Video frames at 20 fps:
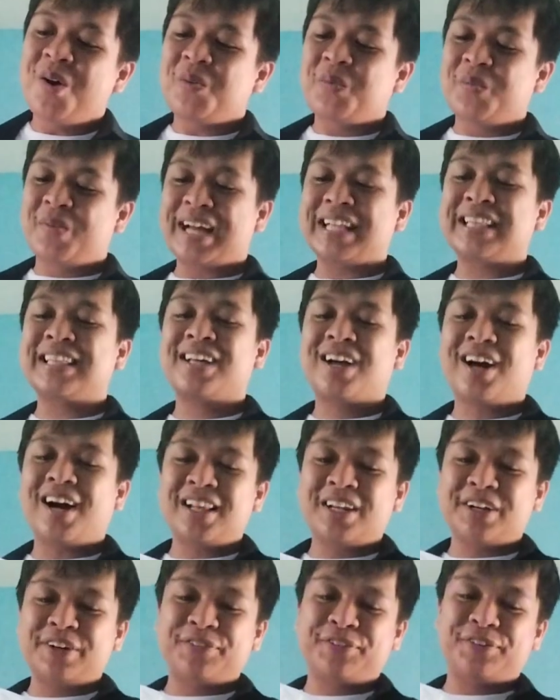what
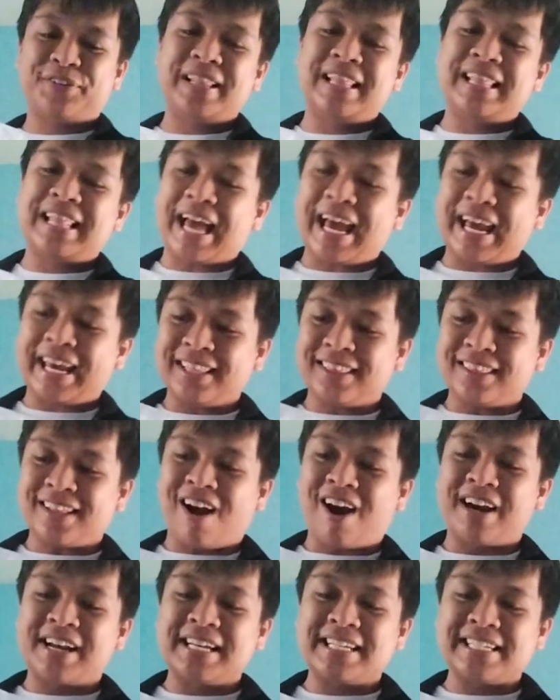colorful light
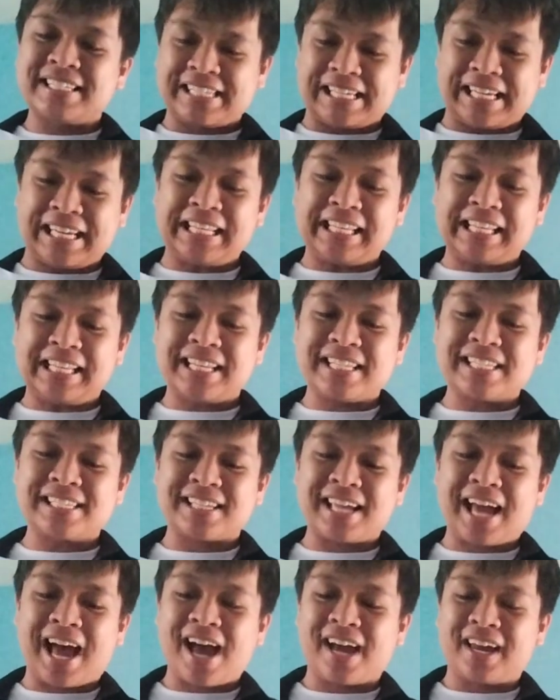are seen in the
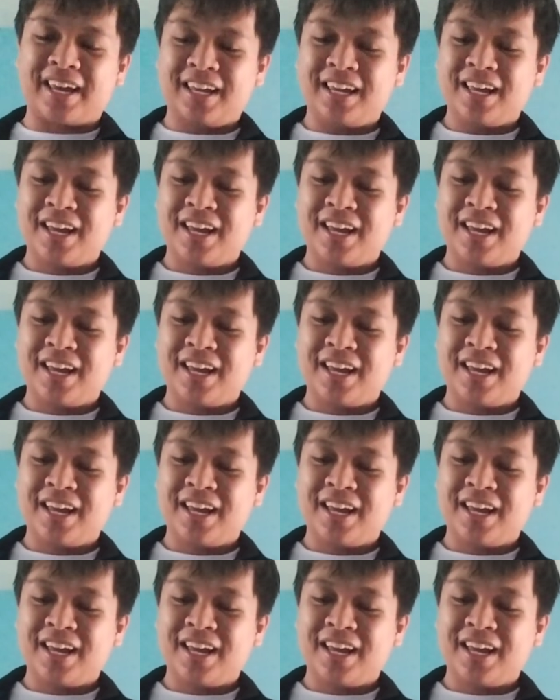sky